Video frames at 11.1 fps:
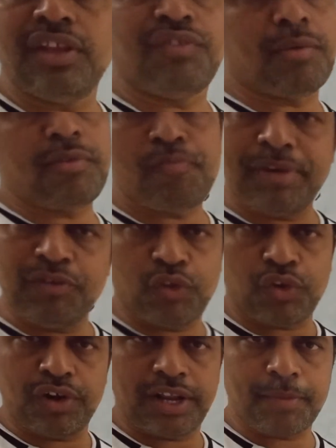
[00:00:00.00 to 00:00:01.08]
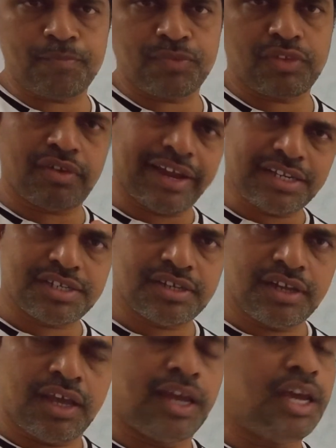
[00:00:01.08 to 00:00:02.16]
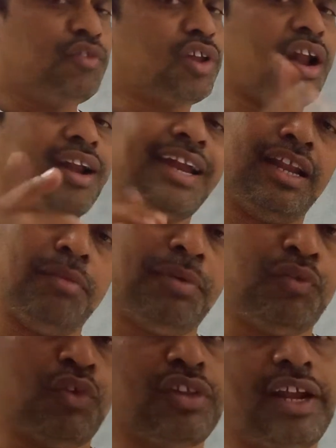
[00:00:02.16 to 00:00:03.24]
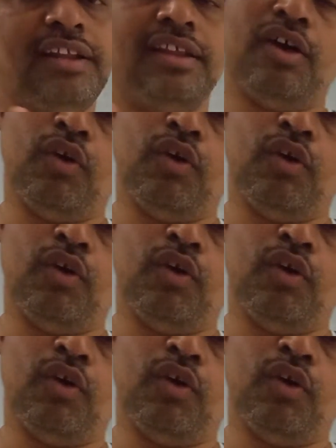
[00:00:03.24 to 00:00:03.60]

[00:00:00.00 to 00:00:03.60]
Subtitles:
the form of P4 only, right? If you're not getting P4, then